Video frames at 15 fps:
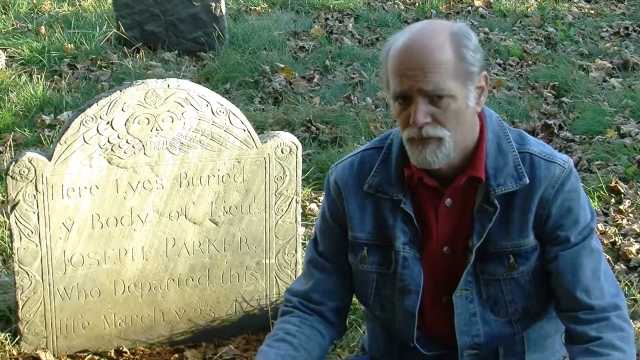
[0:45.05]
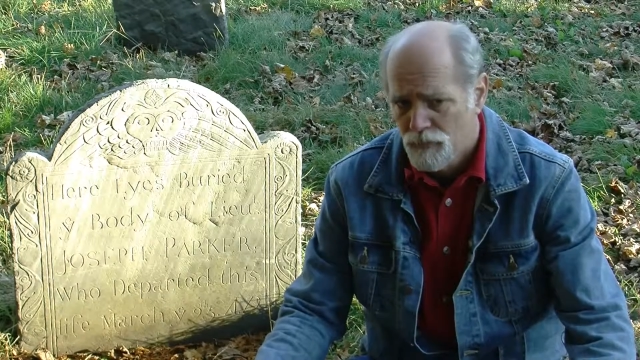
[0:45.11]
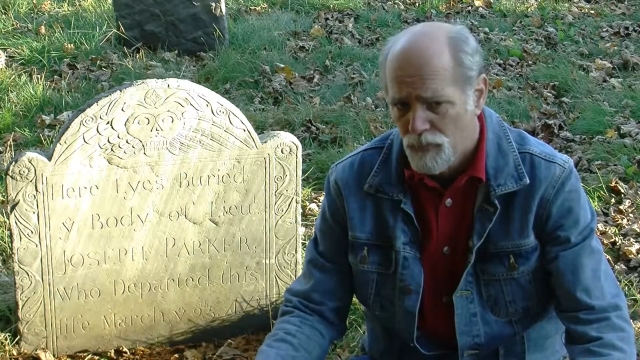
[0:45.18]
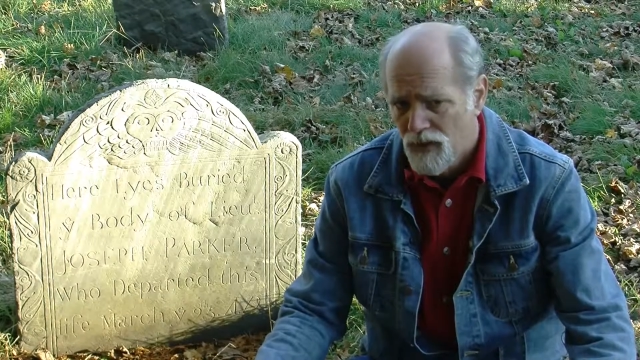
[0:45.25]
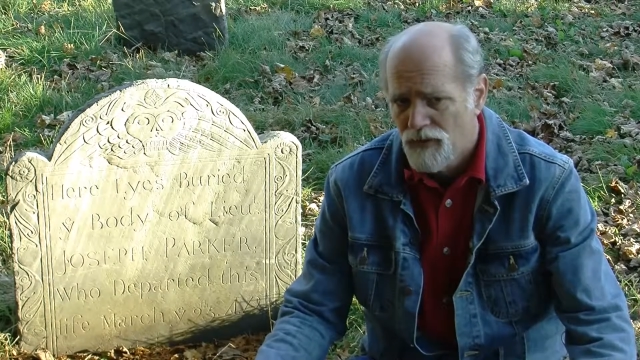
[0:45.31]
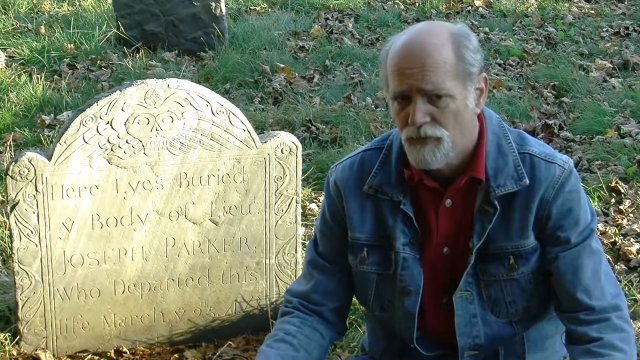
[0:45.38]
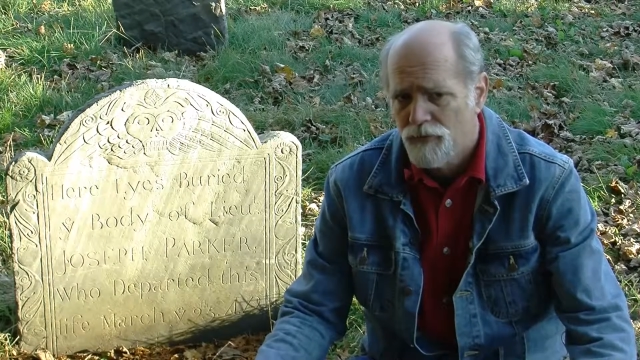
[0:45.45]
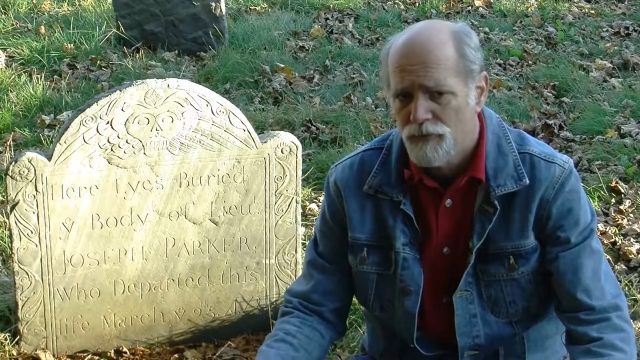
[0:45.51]
It
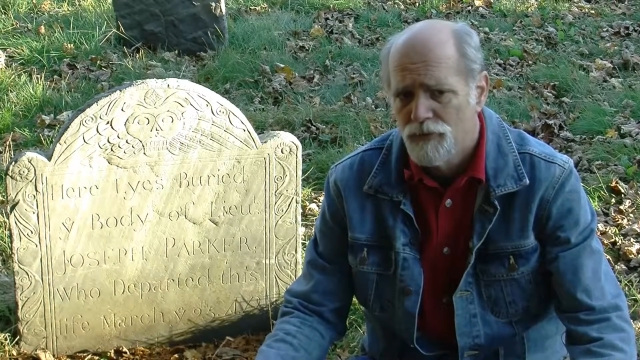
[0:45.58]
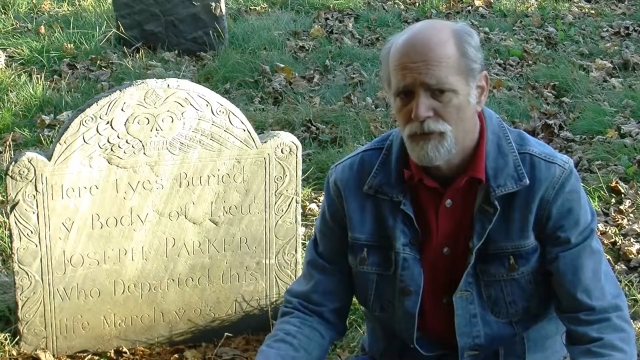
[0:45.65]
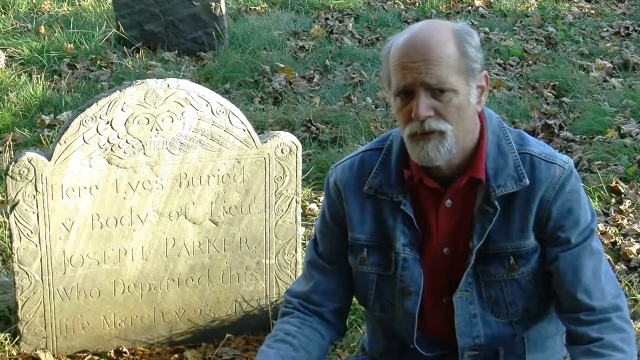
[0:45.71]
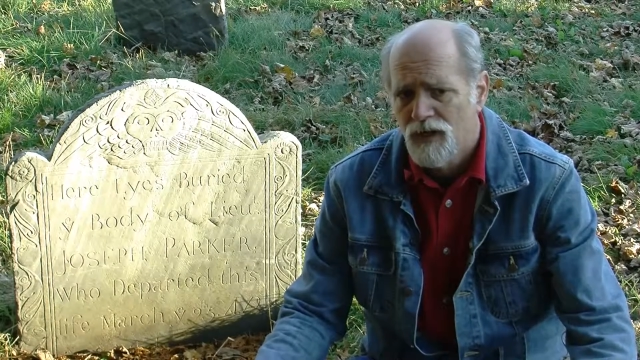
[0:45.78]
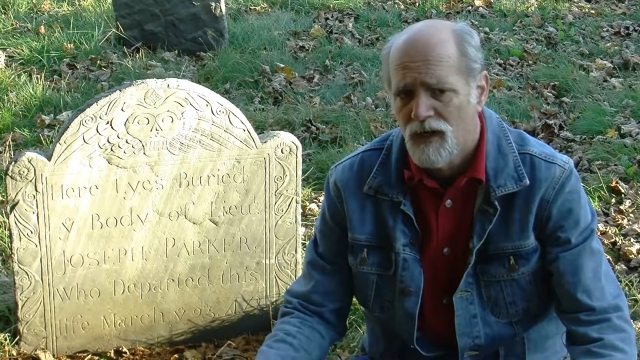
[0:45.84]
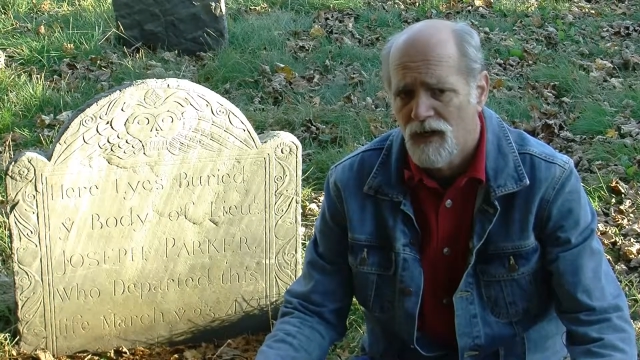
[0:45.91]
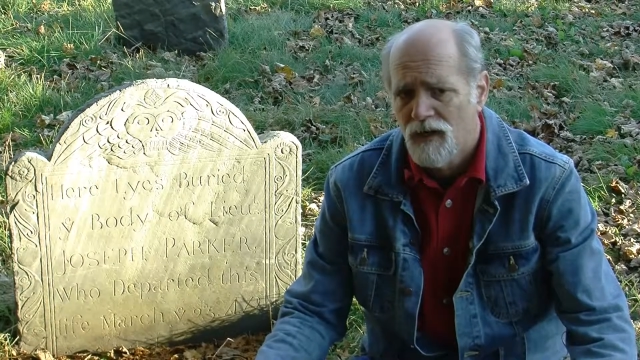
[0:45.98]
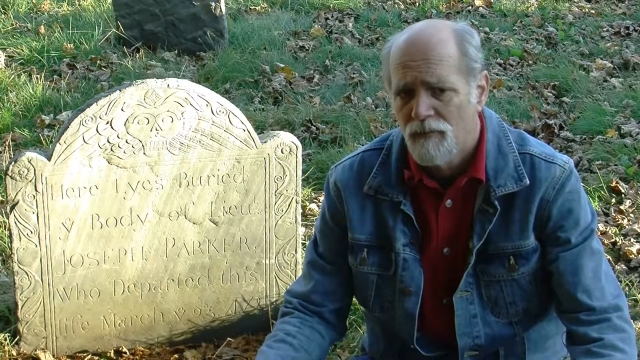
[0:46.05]
spreads
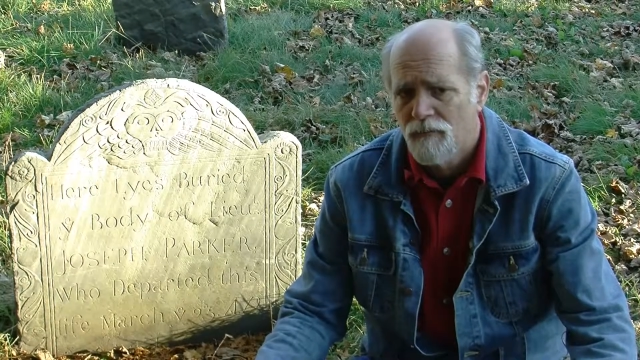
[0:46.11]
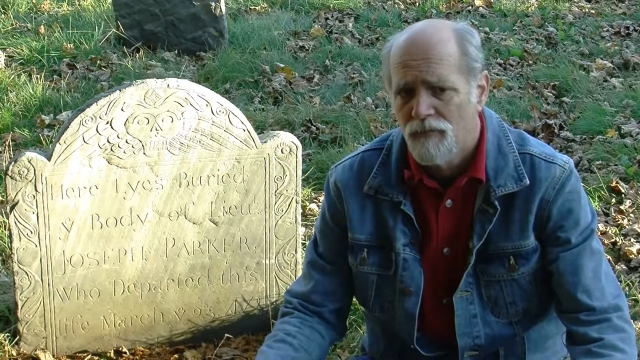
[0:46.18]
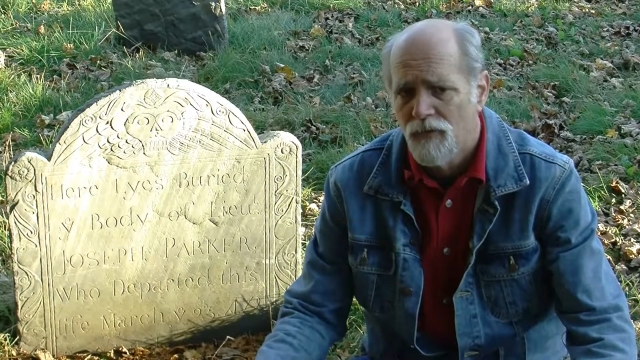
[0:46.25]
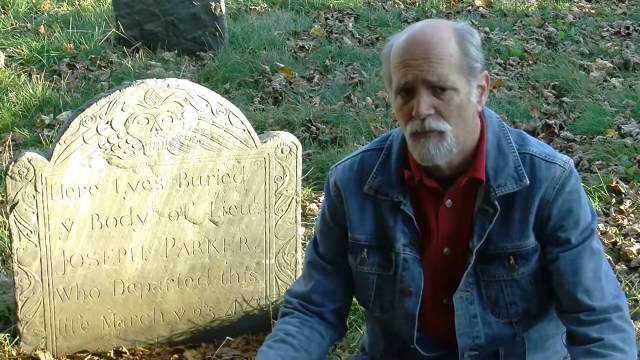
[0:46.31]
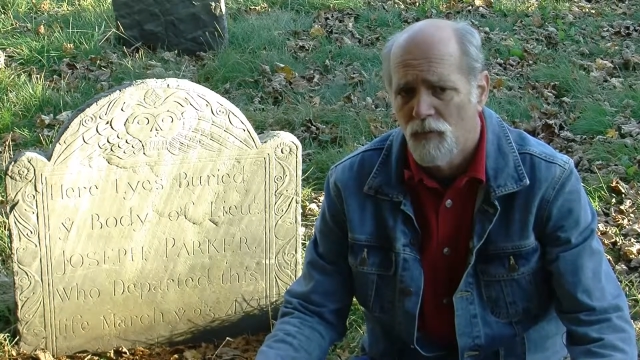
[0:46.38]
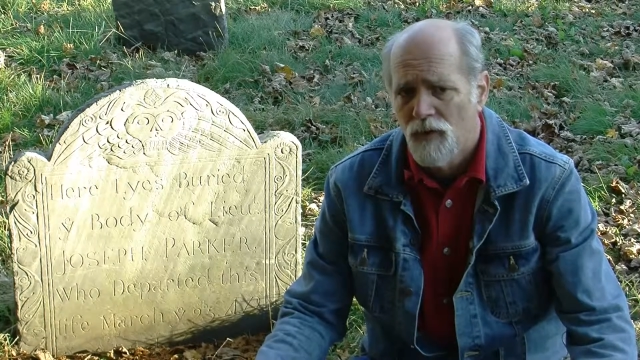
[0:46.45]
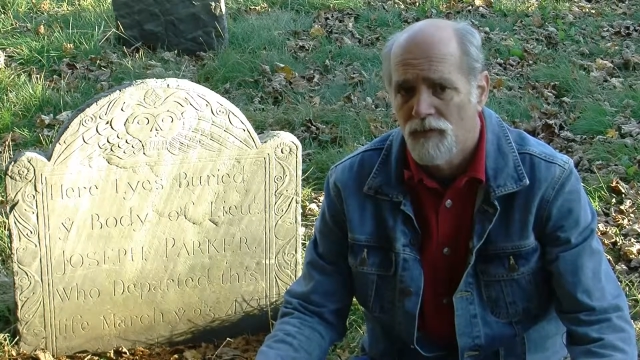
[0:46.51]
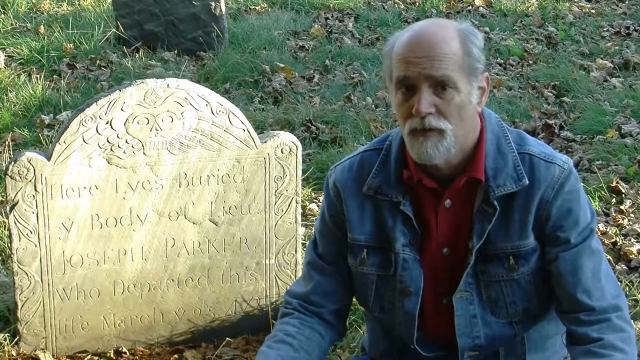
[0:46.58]
through time
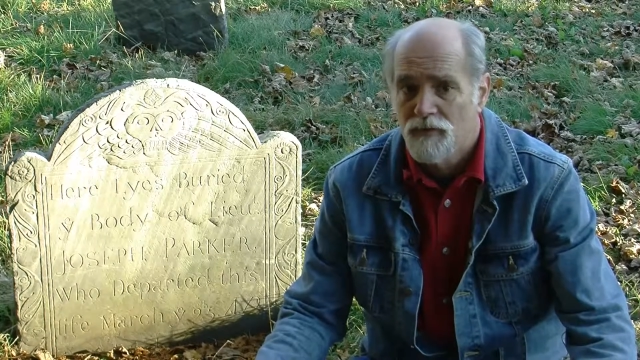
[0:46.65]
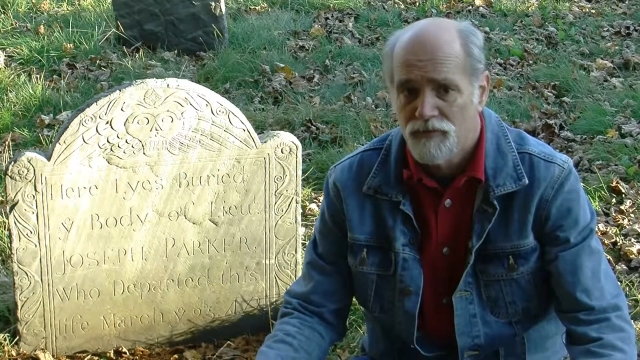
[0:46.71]
from when